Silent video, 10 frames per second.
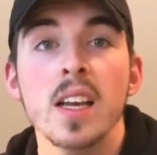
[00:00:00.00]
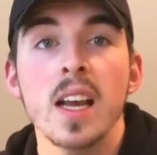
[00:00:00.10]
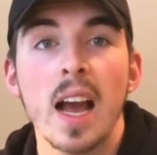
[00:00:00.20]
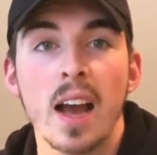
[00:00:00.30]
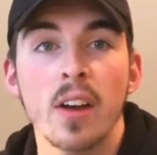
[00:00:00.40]

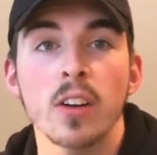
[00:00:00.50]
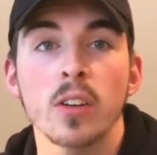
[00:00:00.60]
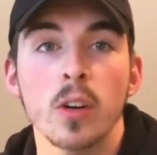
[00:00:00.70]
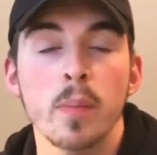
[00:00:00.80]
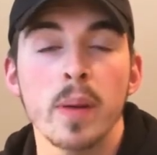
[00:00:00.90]
how to
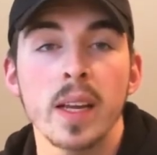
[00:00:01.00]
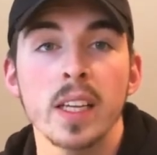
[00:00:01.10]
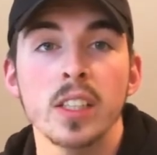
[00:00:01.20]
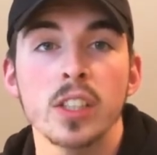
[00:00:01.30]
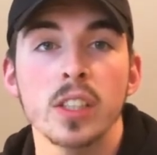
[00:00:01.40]
grow a
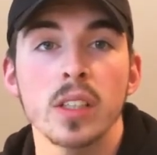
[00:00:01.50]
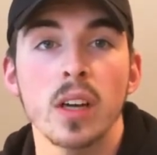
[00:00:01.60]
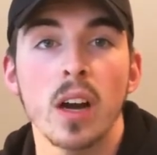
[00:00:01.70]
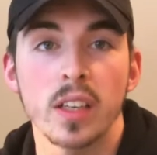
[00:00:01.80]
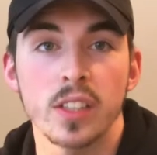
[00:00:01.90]
page
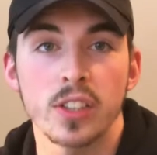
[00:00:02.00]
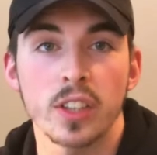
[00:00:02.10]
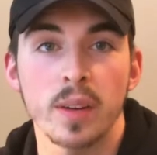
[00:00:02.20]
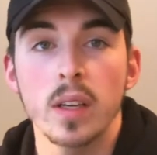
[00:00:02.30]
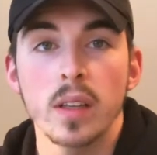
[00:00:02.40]
on Instagram.